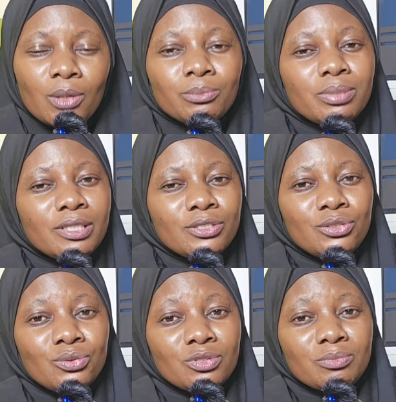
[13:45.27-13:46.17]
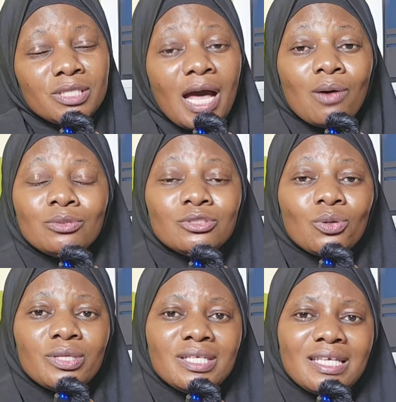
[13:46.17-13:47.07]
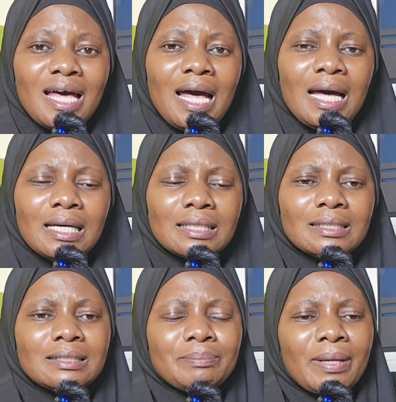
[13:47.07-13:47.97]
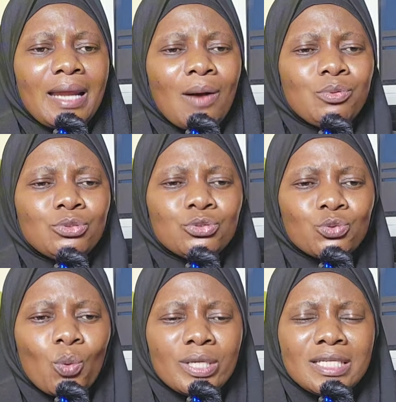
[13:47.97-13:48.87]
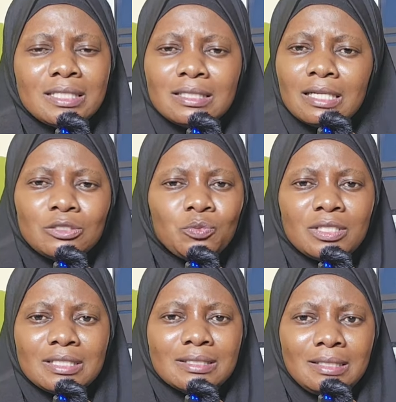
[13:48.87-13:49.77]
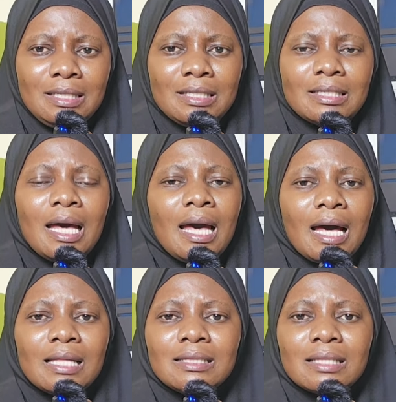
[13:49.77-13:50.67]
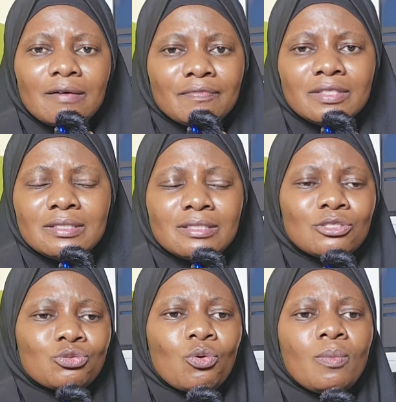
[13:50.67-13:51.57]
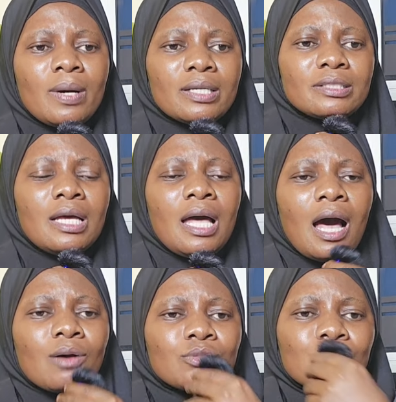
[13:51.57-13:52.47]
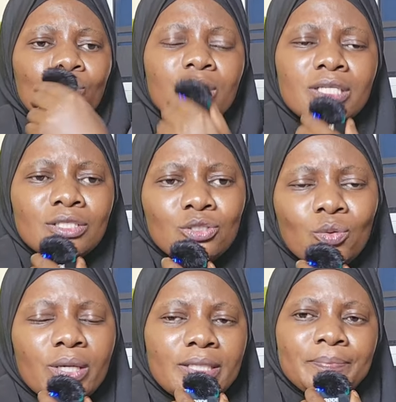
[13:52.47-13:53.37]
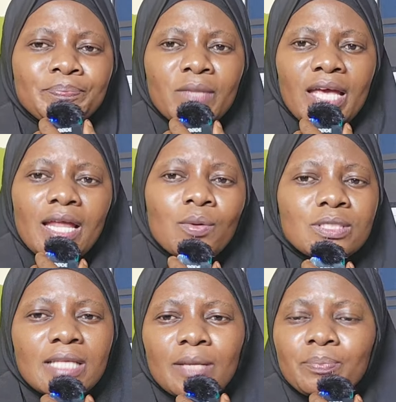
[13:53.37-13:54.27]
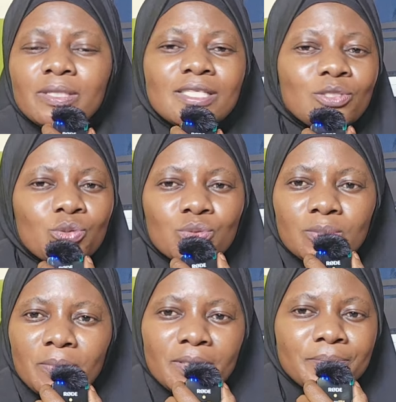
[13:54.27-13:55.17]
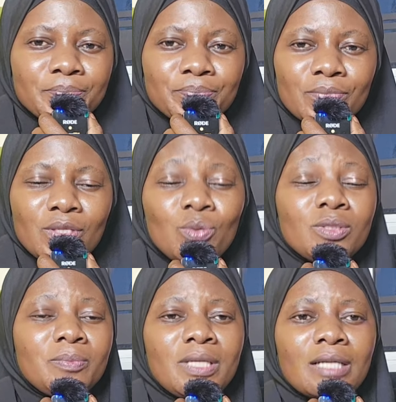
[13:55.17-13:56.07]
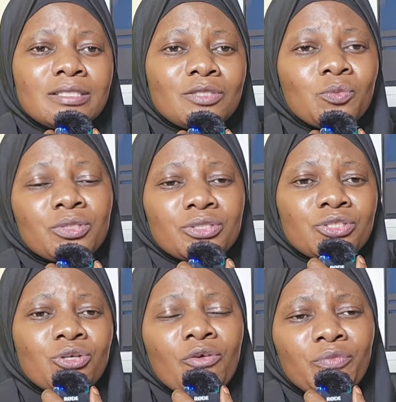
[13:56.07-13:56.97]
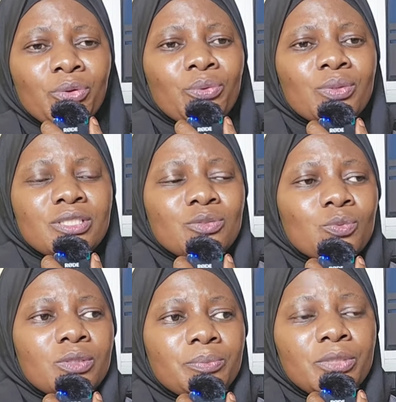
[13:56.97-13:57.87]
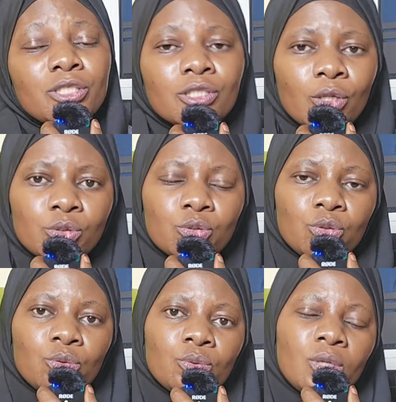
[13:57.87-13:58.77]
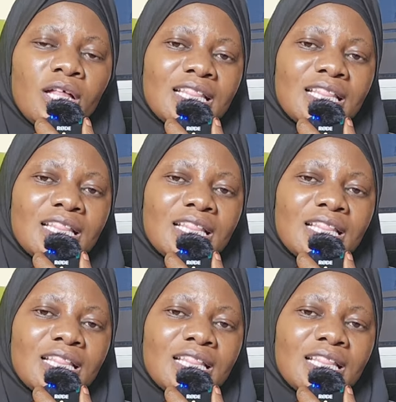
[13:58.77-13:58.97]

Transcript: Please use me. I was so young, but I was so intact with the deen. I loved the deen so much. I was so into it. And I was like, please use me. Use me. I just want to serve you. I just want to be close to you.